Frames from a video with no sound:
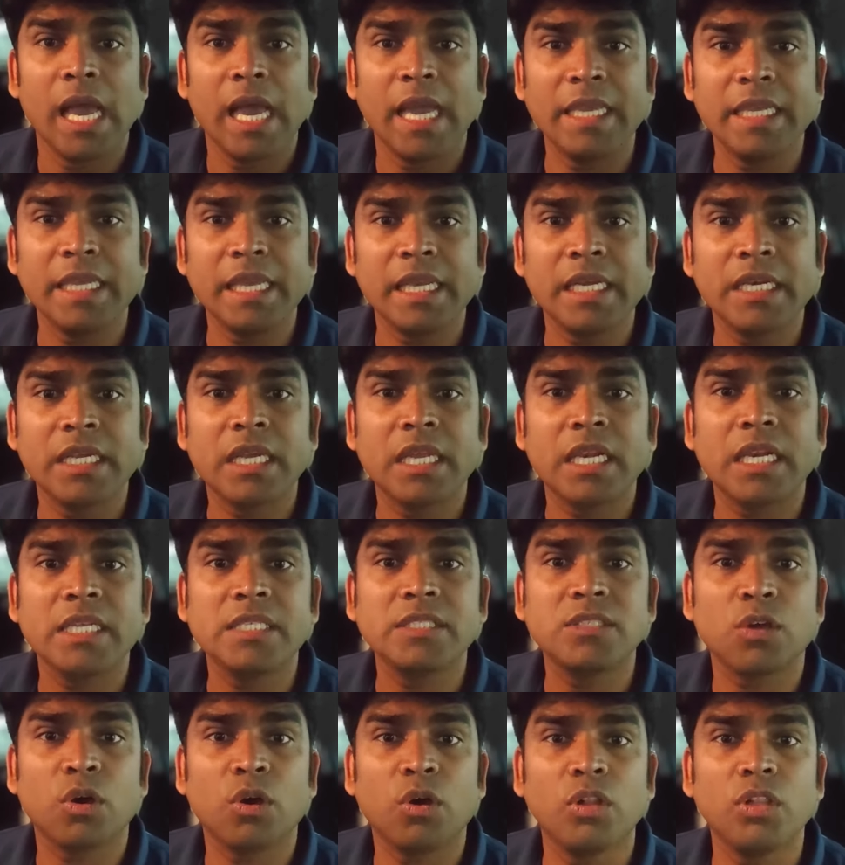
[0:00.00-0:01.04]
I
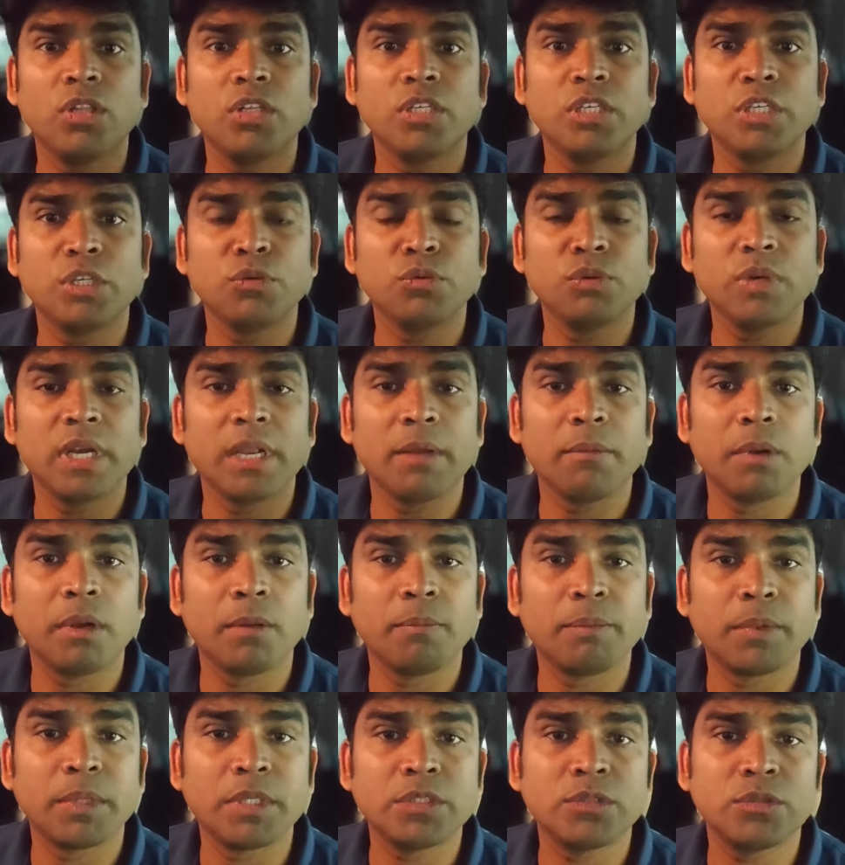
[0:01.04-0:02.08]
encourage all the new
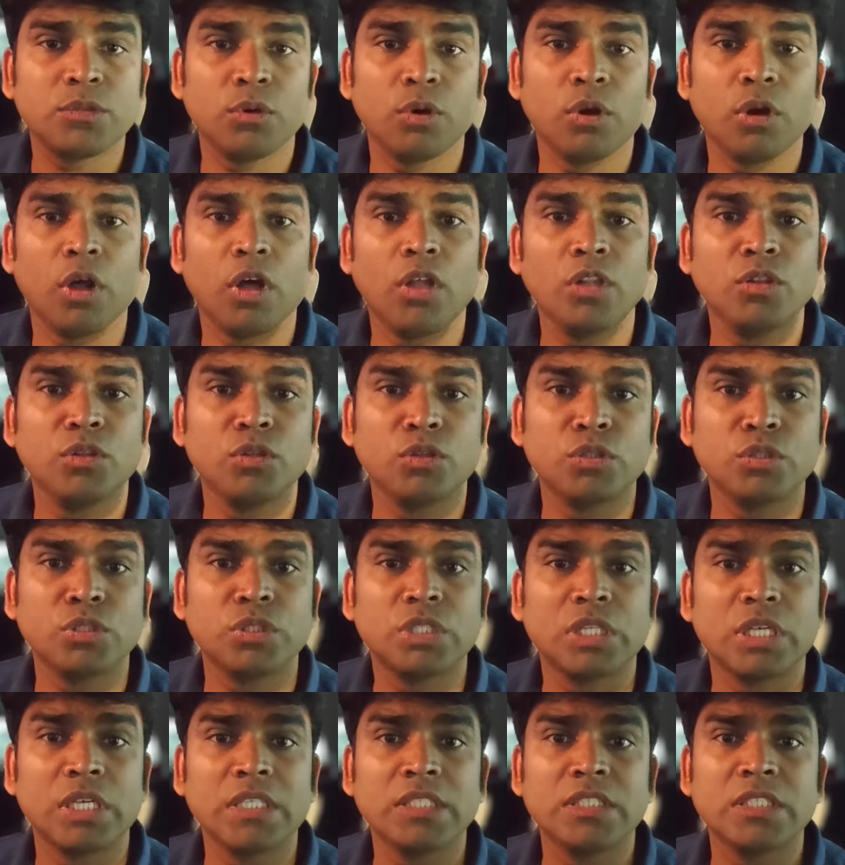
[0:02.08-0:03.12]
developers to learn those
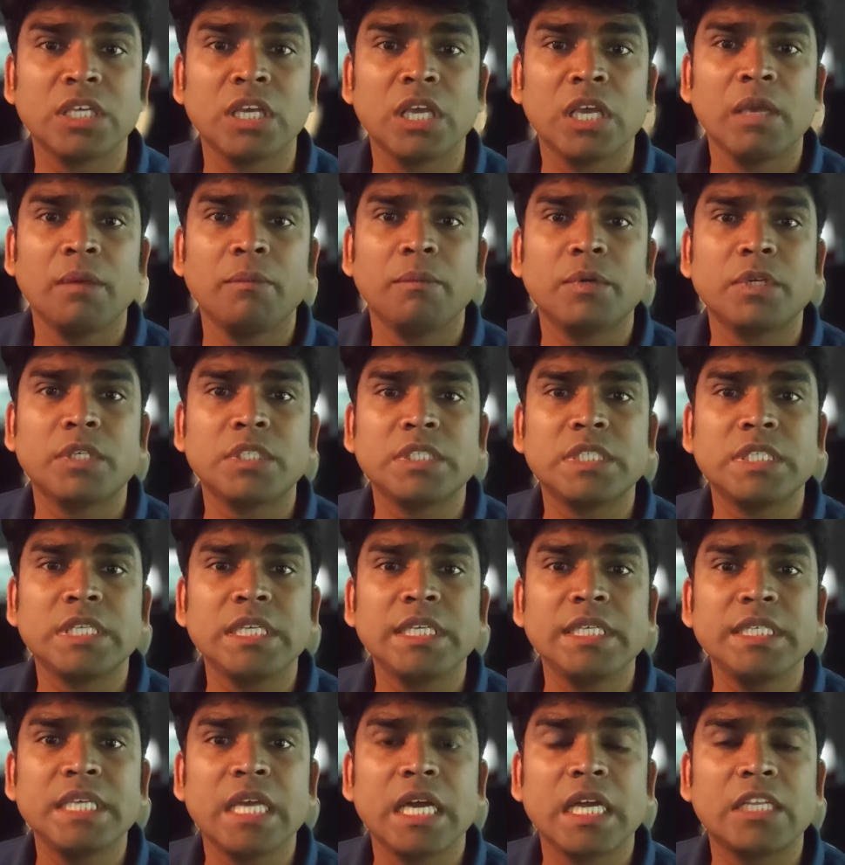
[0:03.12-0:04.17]
things, because
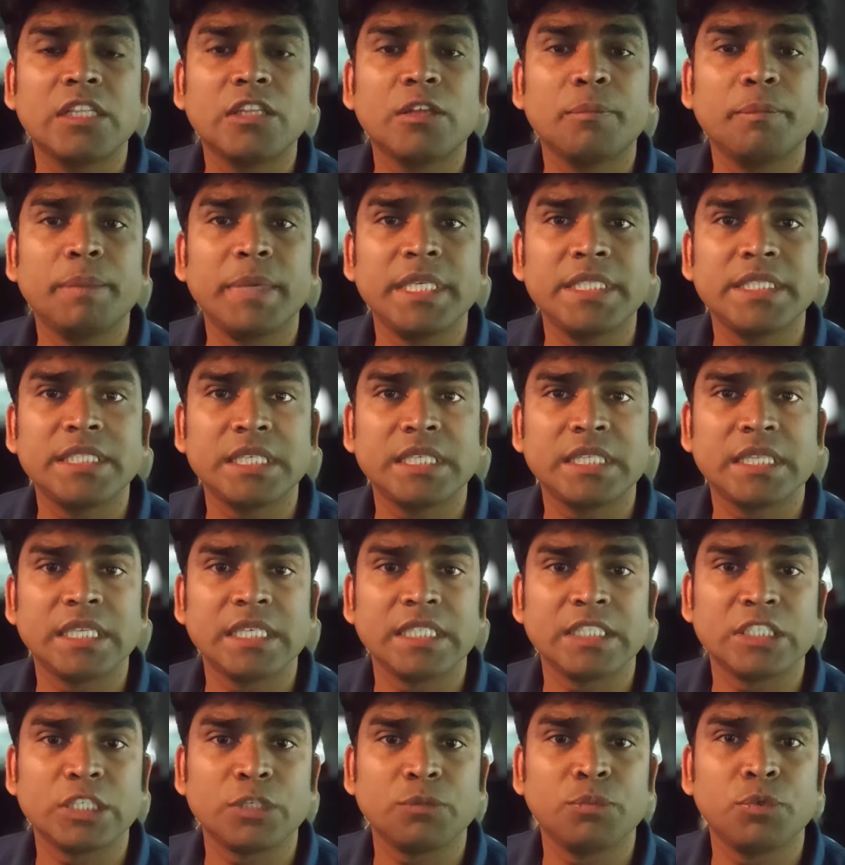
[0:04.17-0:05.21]
these are the basic
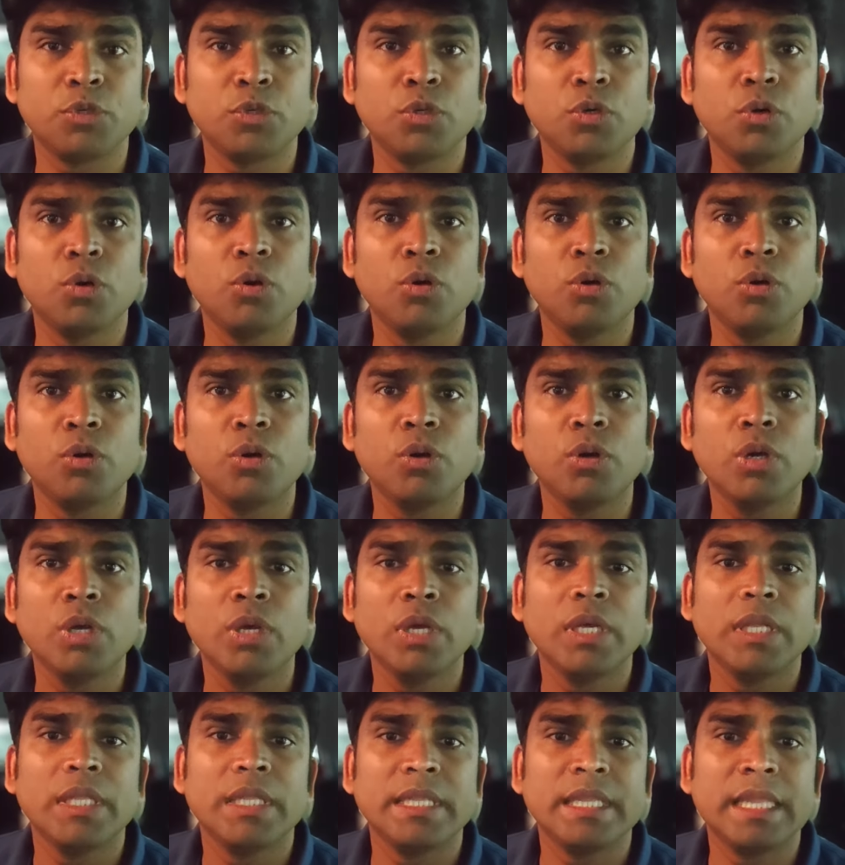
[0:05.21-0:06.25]
things. If you don't know,
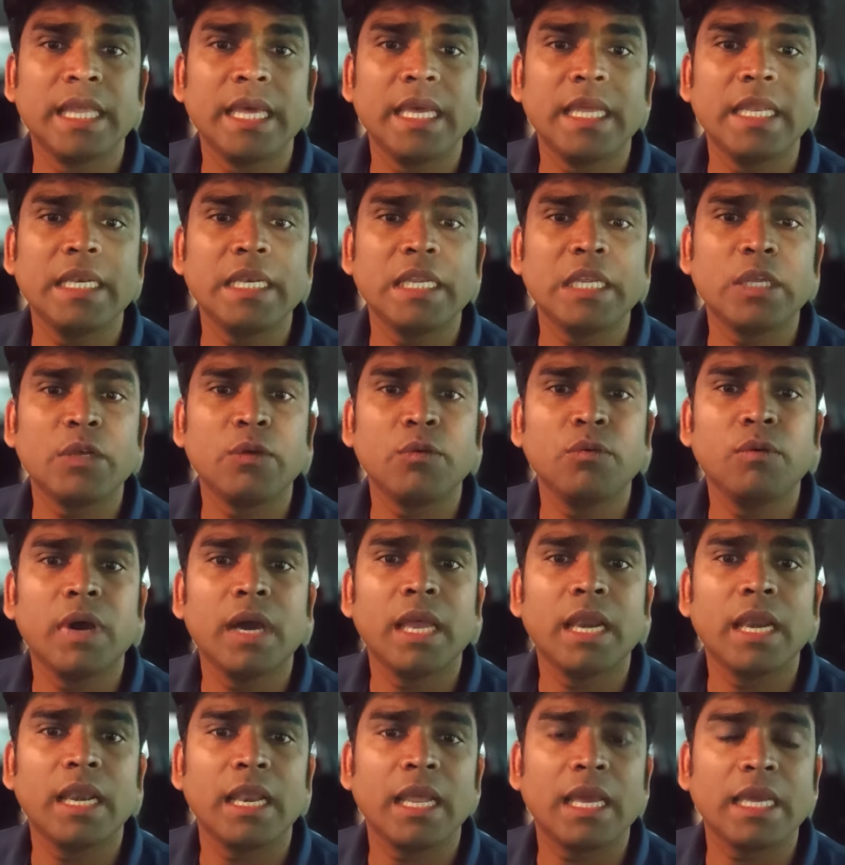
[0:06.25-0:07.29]
then you
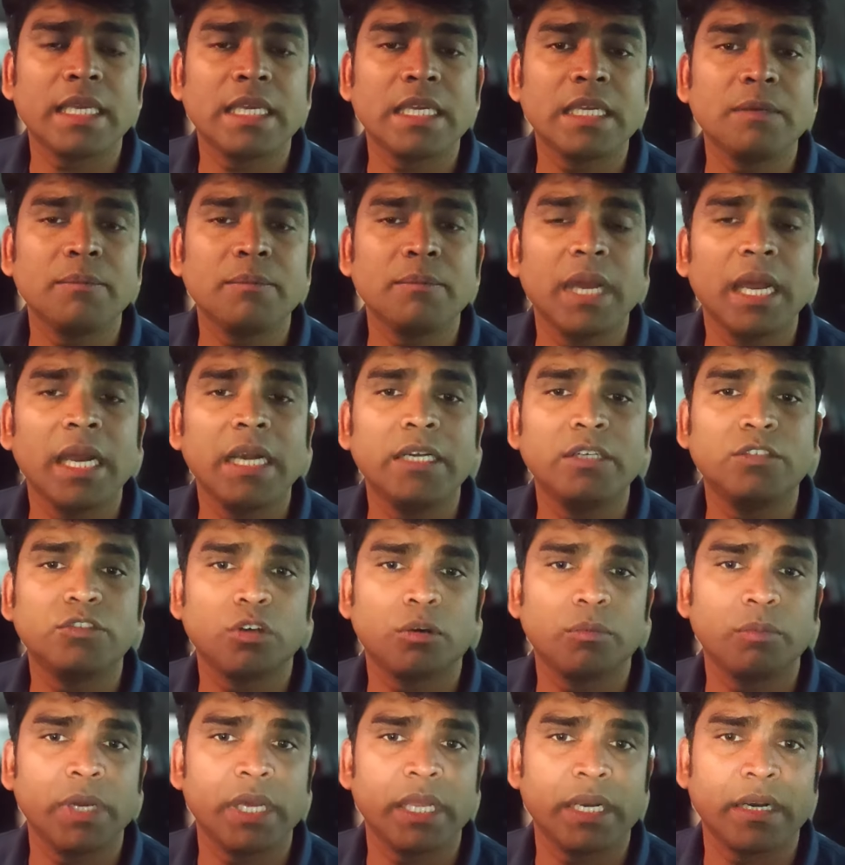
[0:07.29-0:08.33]
are lagging behind
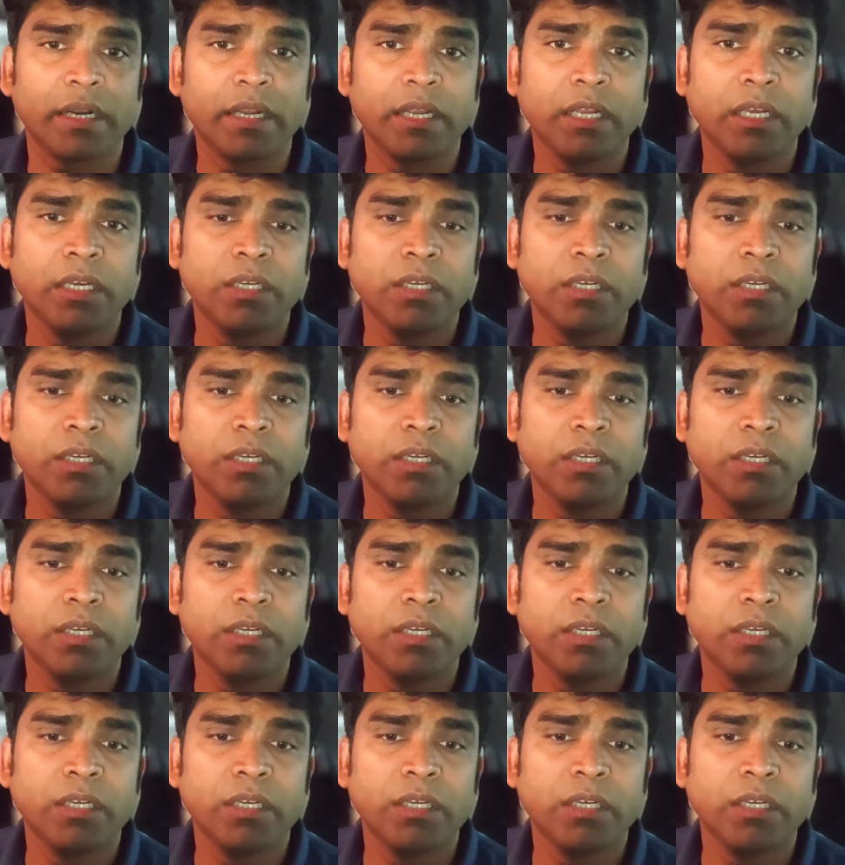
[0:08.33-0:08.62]
somewhere.